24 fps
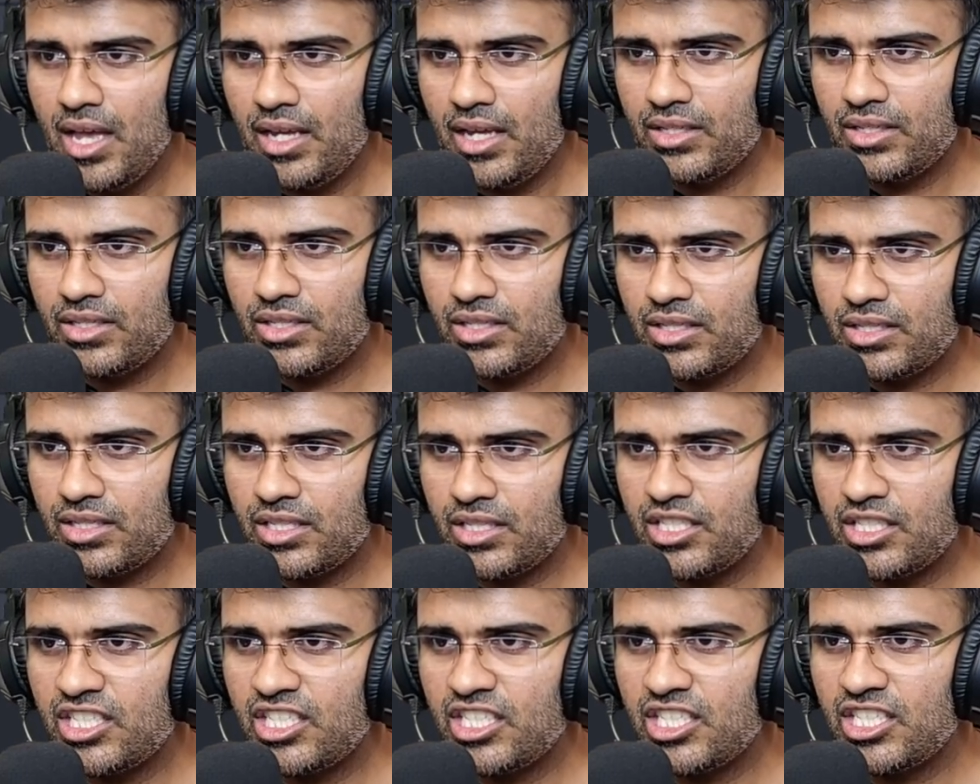
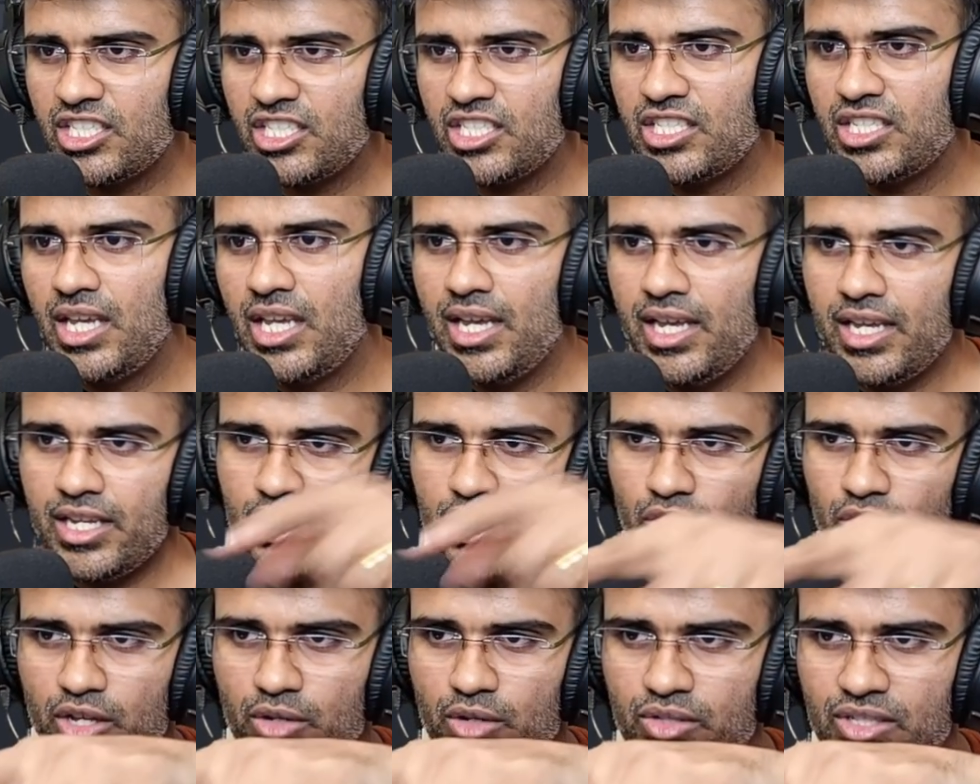
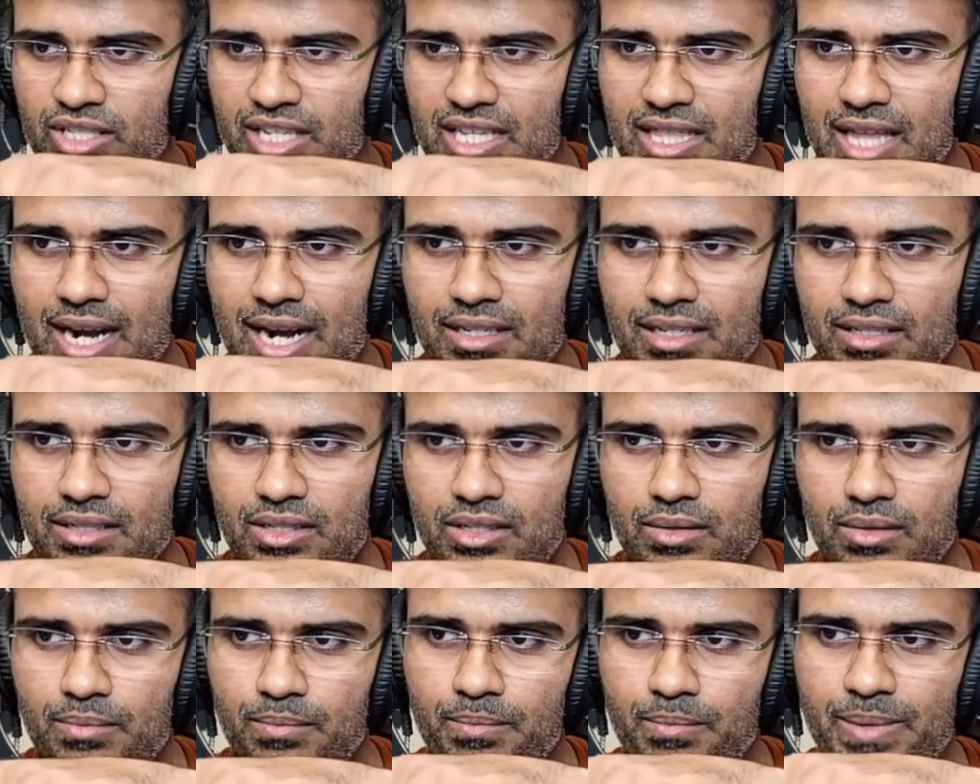So you see that
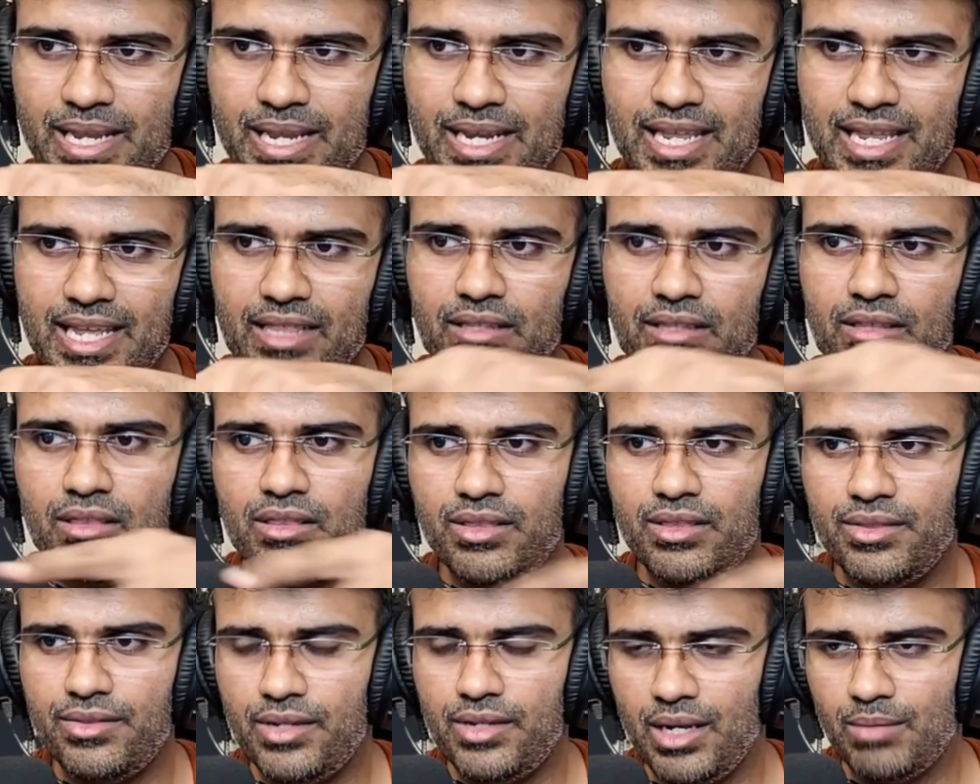beneath
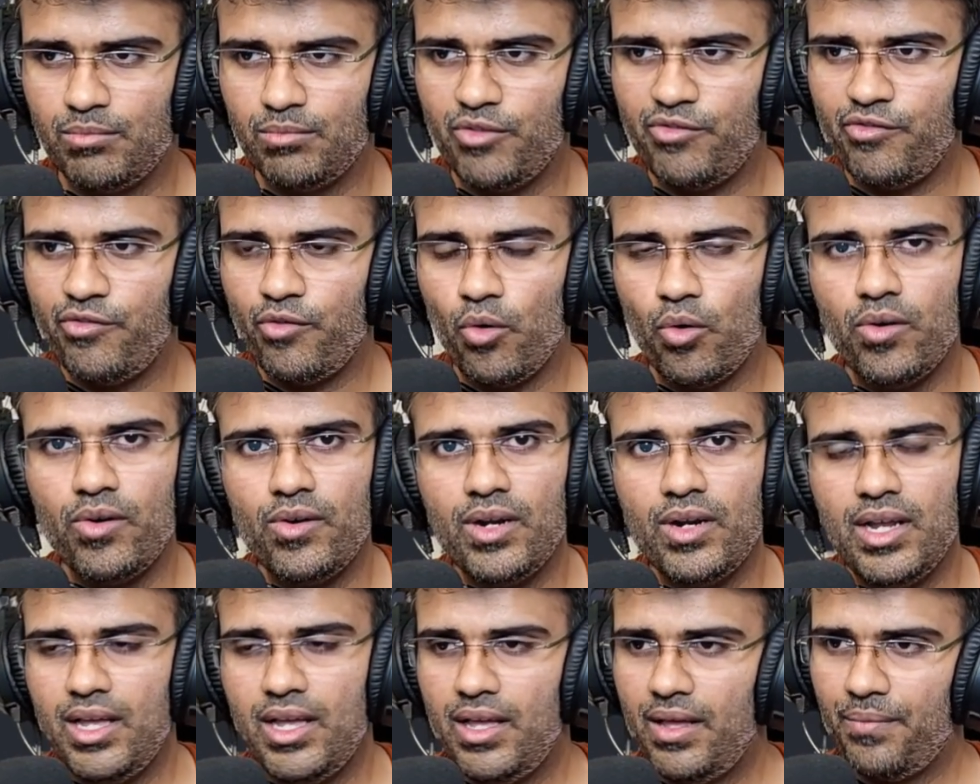number 4,
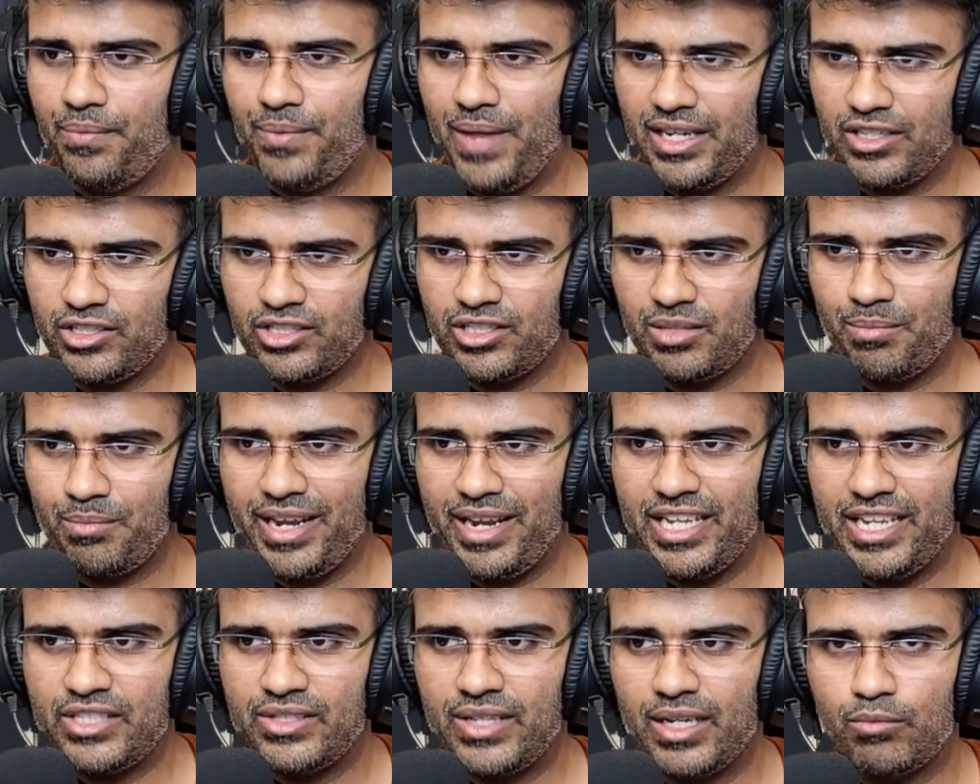that's the
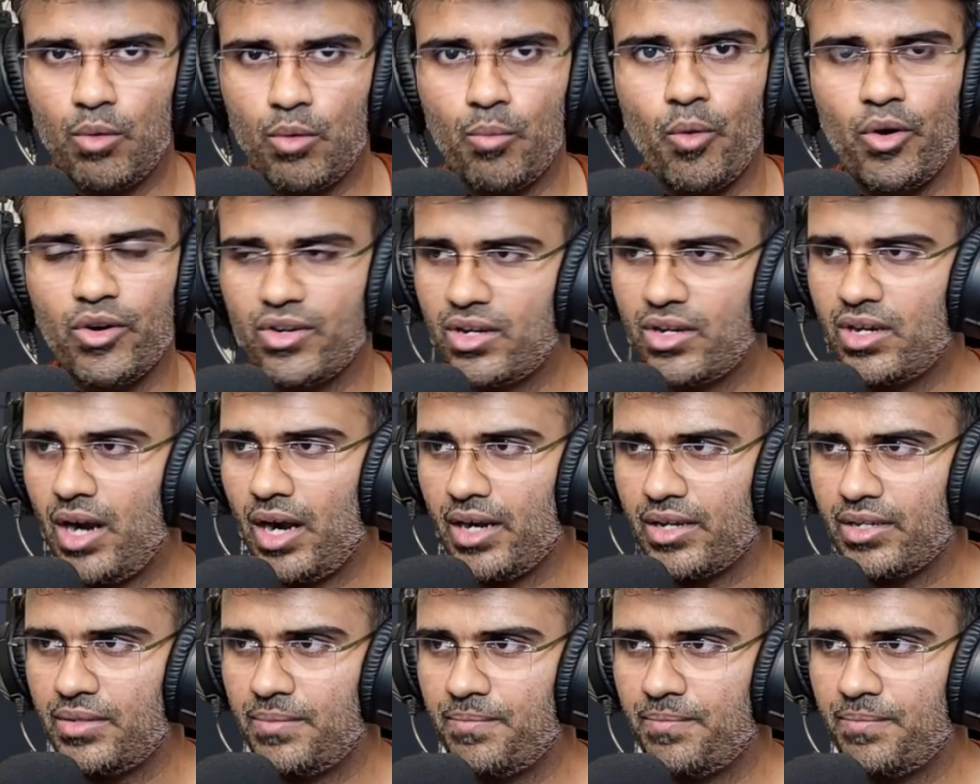place that we want to cut.